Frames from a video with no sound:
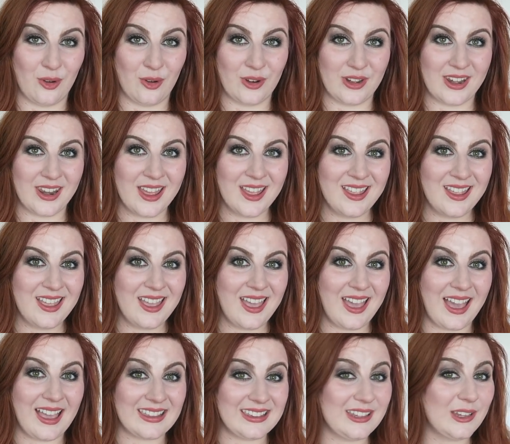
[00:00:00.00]
on
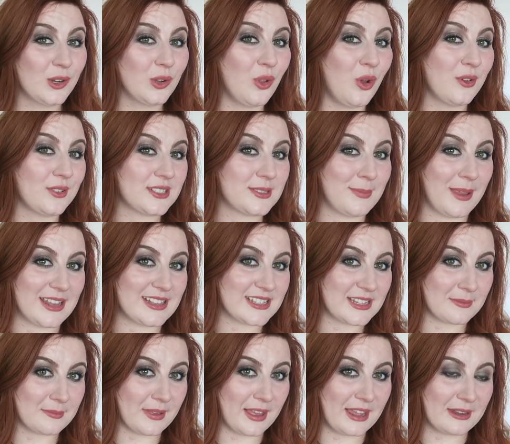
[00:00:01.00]
a year-long
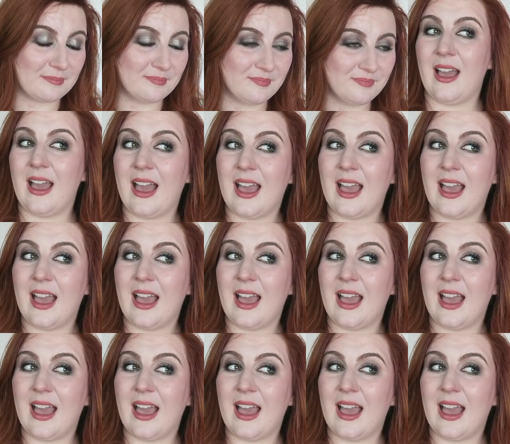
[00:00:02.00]
spending ban.